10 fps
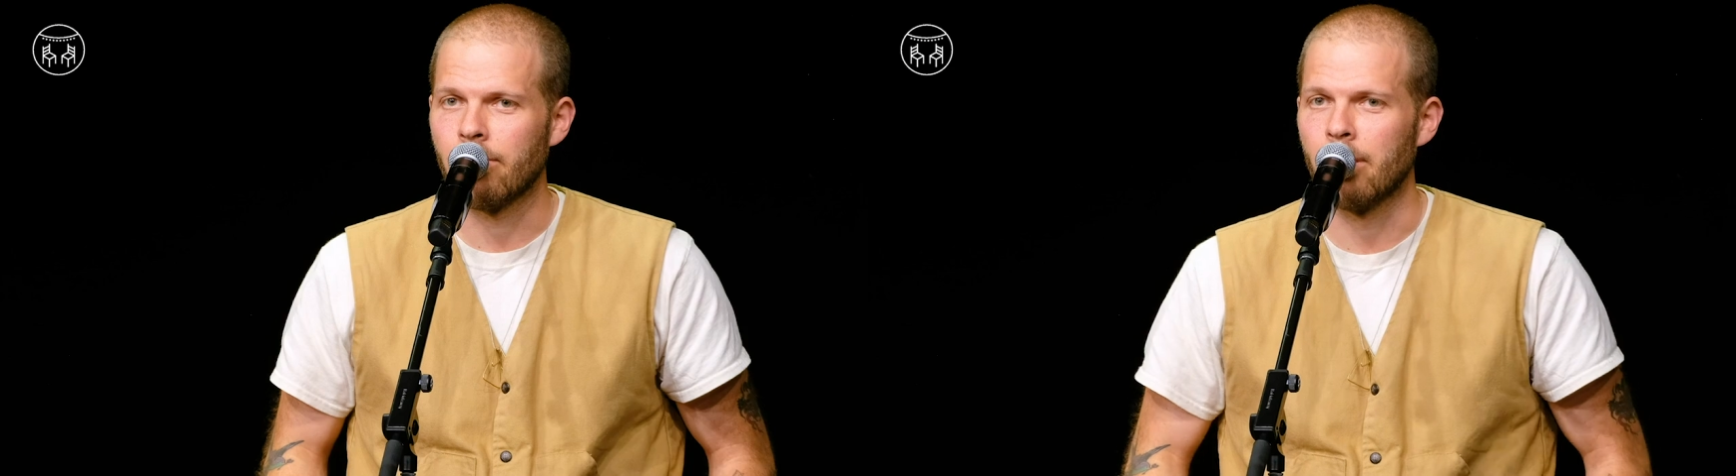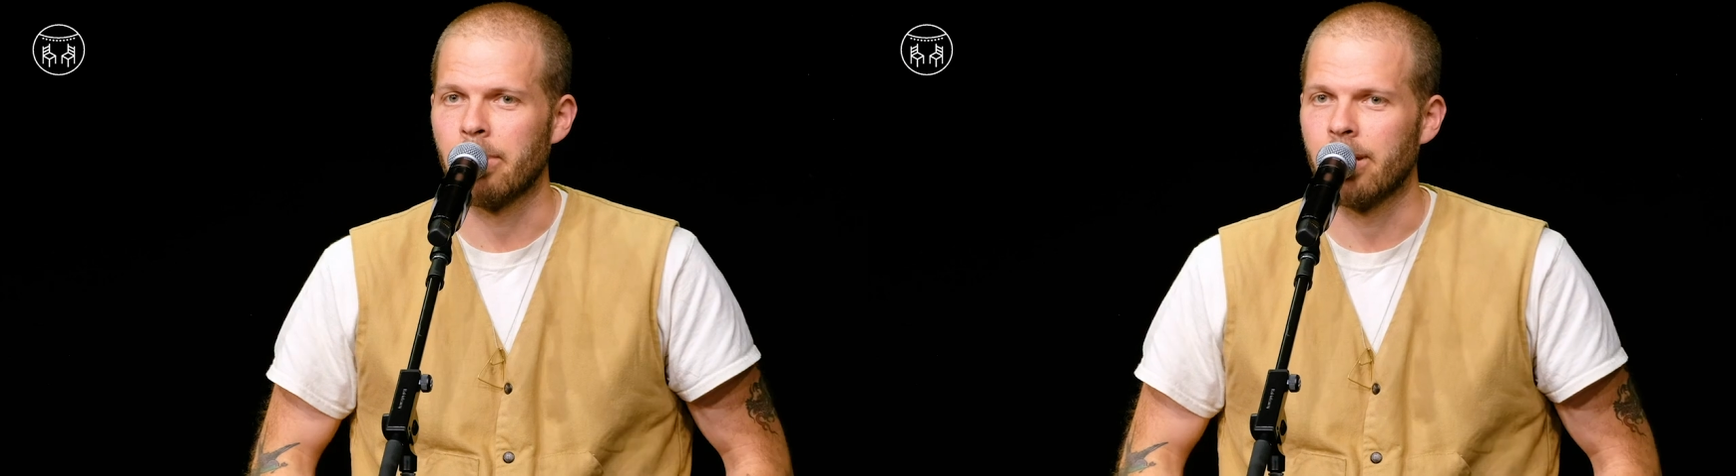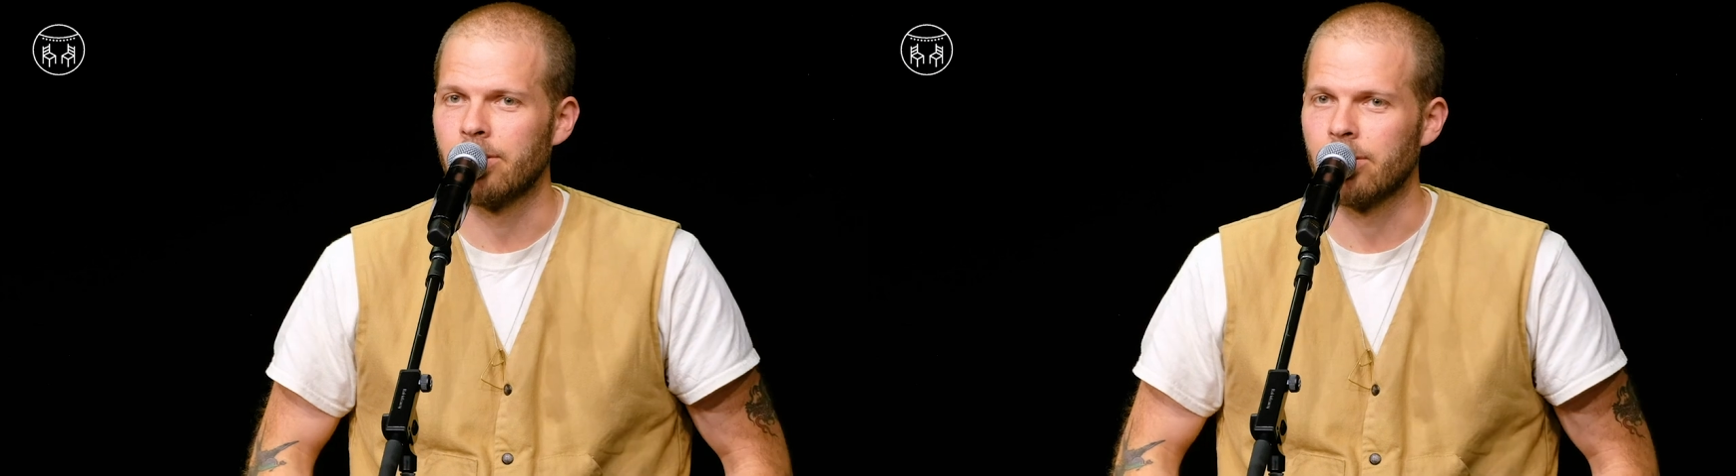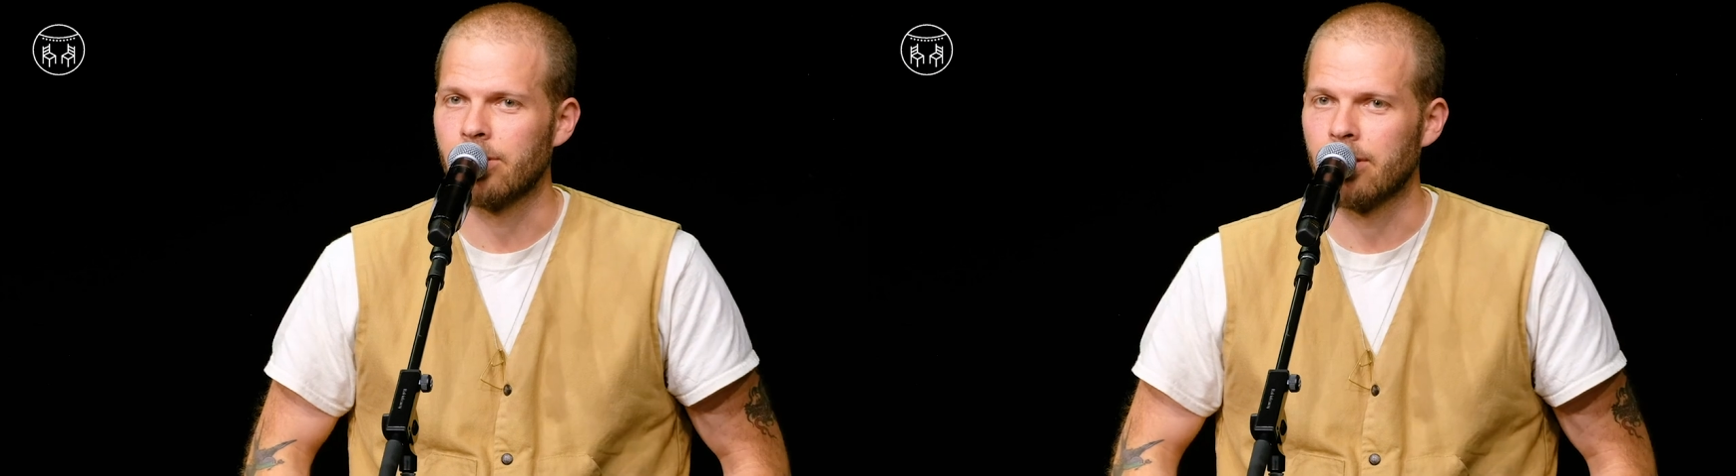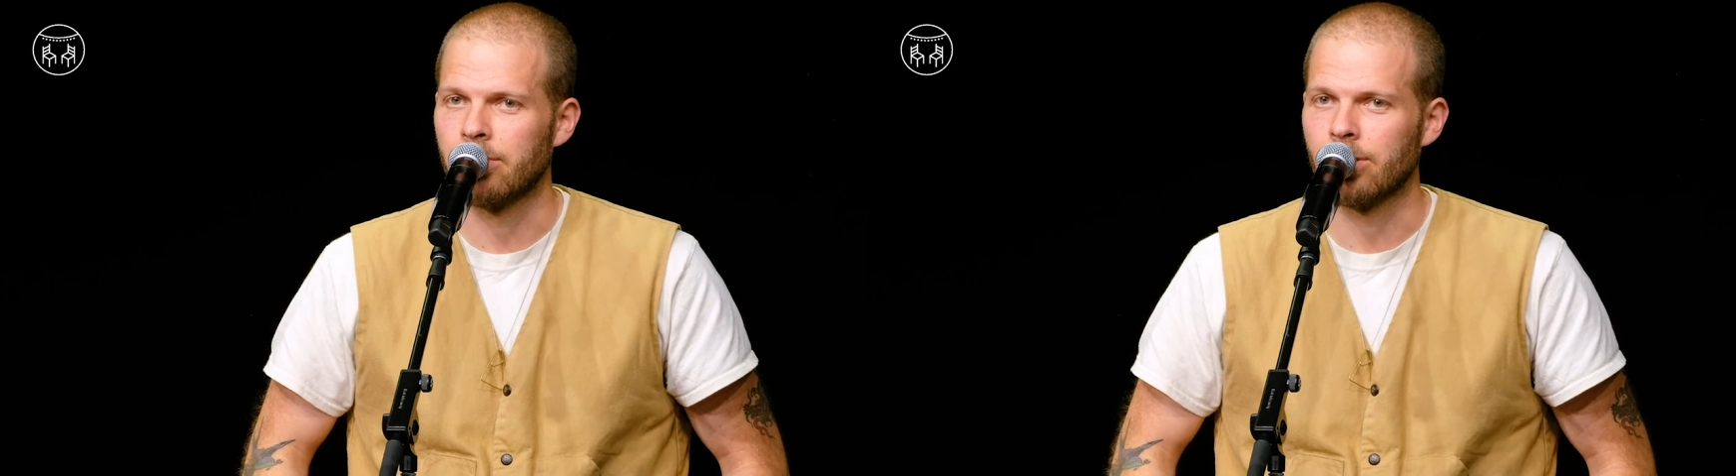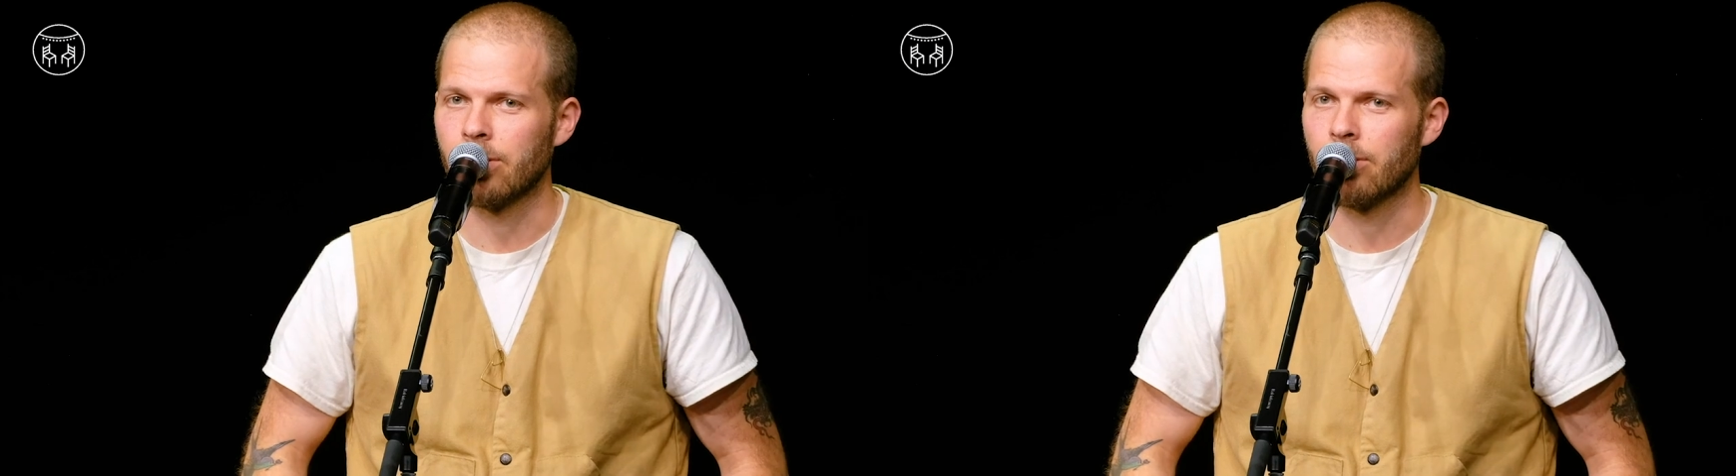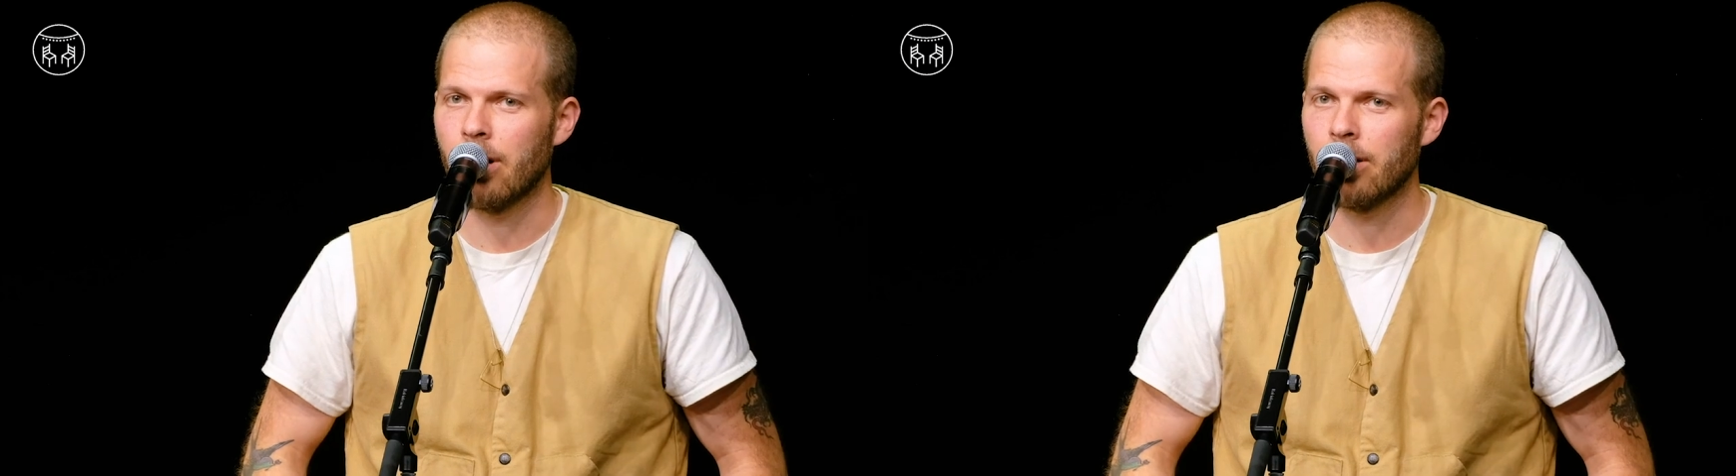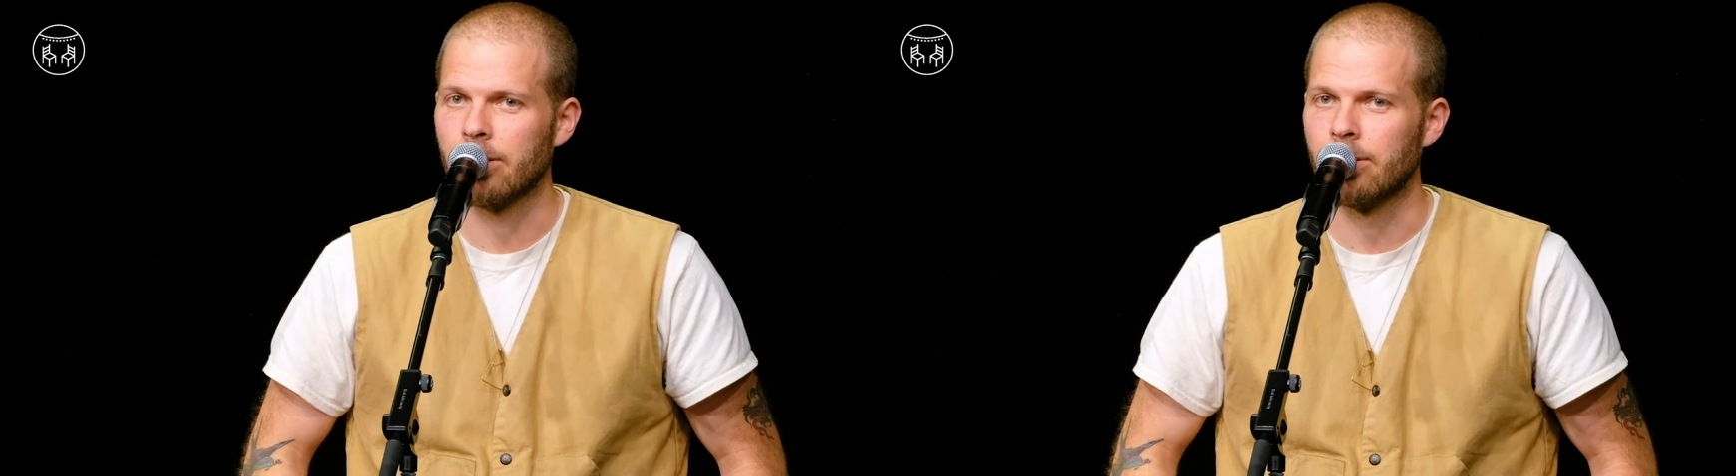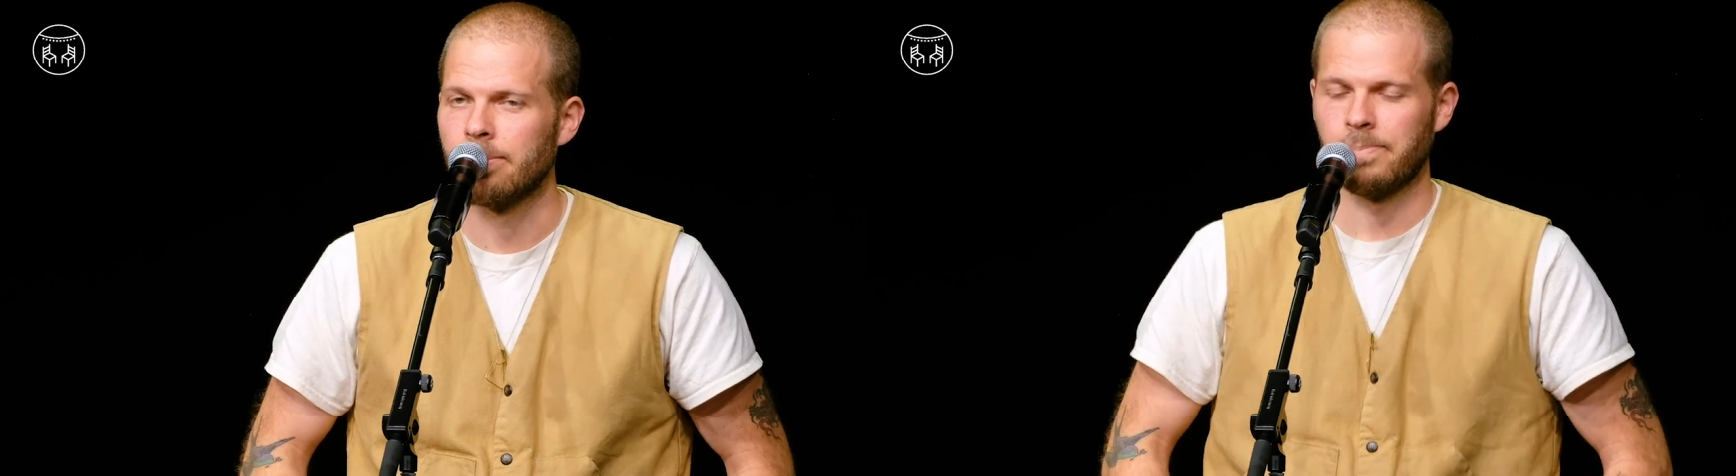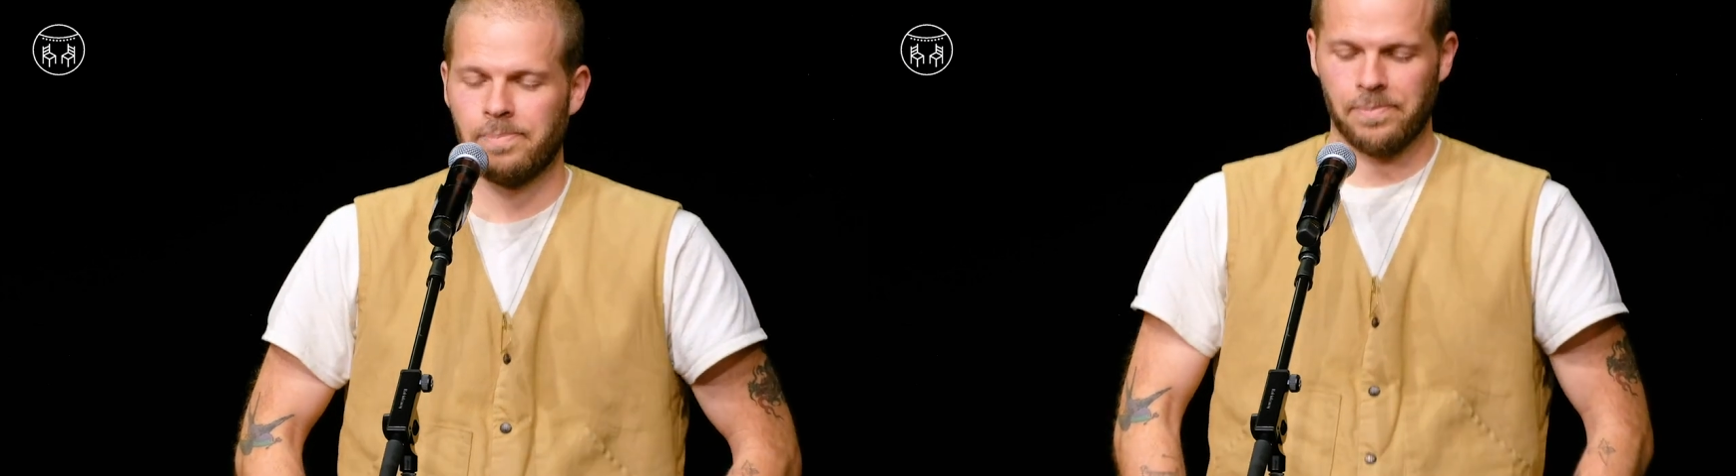front page of the San Francisco Chronicle.